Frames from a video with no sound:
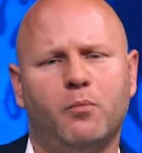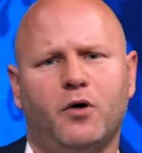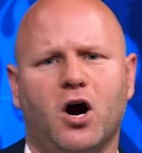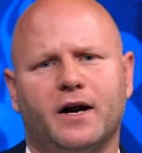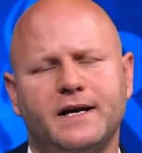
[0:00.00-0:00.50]

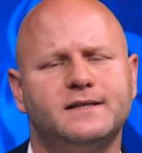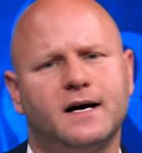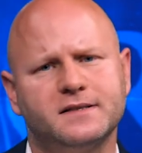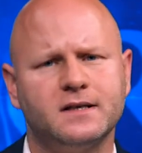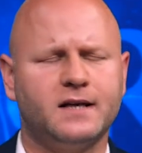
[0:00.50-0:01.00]
party
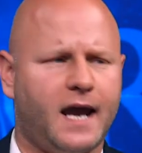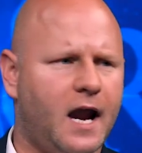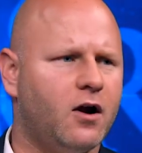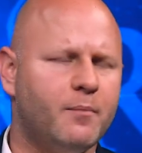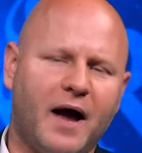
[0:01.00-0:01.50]
doesn't
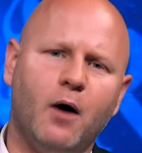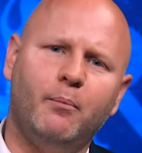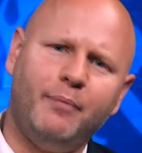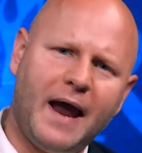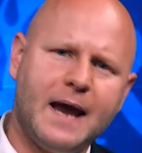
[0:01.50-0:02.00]
care
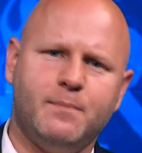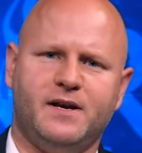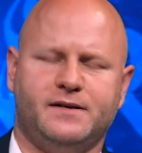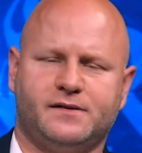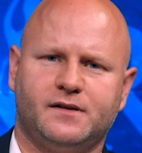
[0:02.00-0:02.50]
about
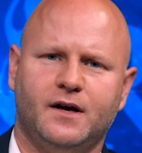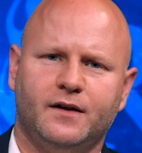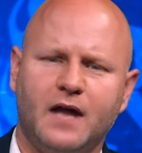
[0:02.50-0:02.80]
babies.